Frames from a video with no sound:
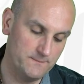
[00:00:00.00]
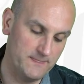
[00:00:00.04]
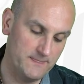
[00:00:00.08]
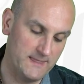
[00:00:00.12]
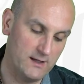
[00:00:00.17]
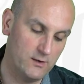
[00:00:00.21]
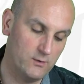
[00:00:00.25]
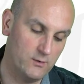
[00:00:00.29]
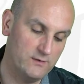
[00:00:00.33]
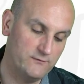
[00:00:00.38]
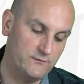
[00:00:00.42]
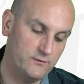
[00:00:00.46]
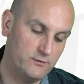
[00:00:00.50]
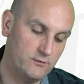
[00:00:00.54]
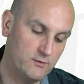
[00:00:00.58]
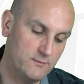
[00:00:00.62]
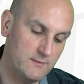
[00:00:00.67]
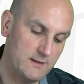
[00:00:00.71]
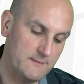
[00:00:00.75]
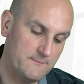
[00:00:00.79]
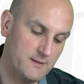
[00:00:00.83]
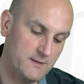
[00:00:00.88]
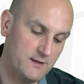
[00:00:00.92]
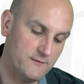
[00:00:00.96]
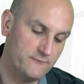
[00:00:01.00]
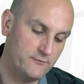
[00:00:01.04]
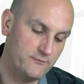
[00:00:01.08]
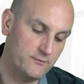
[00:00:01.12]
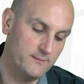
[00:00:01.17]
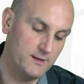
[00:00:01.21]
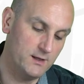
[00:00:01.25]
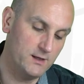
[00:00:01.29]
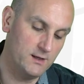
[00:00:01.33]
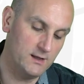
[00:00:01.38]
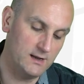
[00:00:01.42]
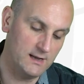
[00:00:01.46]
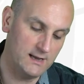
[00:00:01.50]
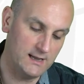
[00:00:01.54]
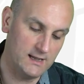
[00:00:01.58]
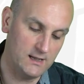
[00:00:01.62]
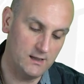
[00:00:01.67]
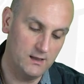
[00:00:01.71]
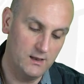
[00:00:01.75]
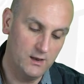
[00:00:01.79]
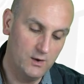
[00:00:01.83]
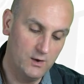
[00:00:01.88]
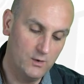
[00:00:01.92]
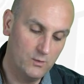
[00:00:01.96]
Now, if you remember from
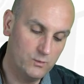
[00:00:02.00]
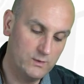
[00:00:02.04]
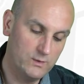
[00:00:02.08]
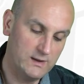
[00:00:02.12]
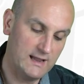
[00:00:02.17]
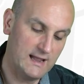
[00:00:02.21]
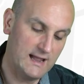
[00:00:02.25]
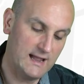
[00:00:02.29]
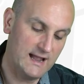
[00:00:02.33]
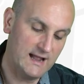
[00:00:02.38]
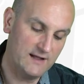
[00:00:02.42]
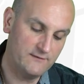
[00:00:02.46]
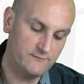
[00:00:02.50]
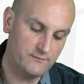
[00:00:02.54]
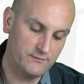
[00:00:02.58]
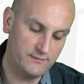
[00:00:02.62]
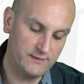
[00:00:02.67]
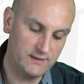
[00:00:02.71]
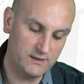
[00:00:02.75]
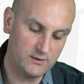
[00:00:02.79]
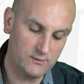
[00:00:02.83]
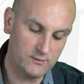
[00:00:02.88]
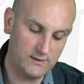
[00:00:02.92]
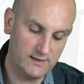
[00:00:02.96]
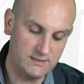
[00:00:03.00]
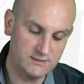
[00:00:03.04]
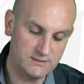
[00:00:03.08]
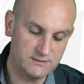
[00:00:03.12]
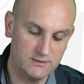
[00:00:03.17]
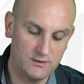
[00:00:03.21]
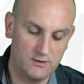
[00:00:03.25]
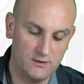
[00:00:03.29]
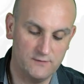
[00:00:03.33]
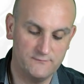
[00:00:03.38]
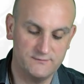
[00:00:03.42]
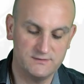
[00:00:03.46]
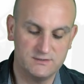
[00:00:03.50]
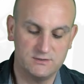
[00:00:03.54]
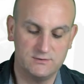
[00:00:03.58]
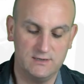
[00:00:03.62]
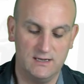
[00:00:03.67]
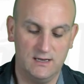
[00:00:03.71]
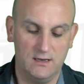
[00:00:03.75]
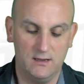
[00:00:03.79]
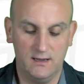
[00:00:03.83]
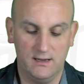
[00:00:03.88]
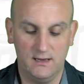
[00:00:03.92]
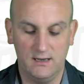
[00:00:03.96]
earlier, we have the equation of a
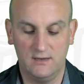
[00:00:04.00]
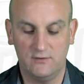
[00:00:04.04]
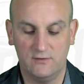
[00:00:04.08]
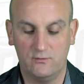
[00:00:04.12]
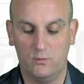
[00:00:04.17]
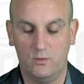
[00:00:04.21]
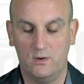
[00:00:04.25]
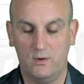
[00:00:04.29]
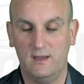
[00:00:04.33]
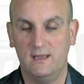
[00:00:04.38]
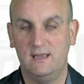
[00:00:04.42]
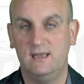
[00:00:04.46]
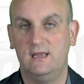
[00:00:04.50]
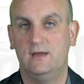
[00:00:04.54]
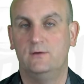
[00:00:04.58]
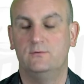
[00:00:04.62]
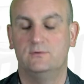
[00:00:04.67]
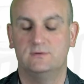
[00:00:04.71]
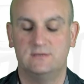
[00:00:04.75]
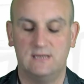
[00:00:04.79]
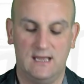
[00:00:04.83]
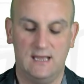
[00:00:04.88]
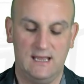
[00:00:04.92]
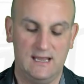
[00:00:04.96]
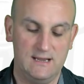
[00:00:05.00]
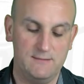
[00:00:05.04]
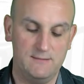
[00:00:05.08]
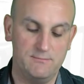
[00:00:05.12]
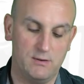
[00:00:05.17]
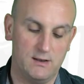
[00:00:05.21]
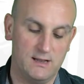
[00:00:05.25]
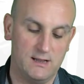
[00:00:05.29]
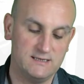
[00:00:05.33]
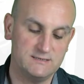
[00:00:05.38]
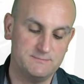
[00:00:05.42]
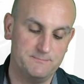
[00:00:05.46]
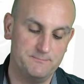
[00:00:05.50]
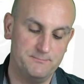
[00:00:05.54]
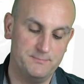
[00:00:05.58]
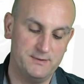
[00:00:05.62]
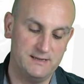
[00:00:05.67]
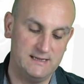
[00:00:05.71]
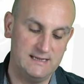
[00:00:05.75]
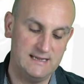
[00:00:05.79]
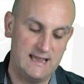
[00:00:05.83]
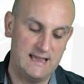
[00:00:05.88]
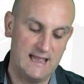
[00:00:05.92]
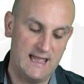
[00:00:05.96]
straight line as y = a +
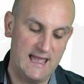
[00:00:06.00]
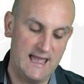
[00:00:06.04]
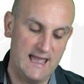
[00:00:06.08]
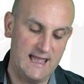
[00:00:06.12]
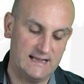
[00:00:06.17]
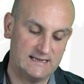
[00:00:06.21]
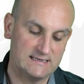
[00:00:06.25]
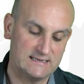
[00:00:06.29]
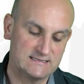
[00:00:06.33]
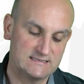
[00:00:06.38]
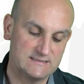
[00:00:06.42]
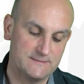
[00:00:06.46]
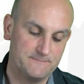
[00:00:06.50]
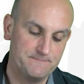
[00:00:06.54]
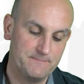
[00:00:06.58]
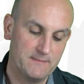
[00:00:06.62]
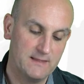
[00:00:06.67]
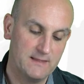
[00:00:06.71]
bx.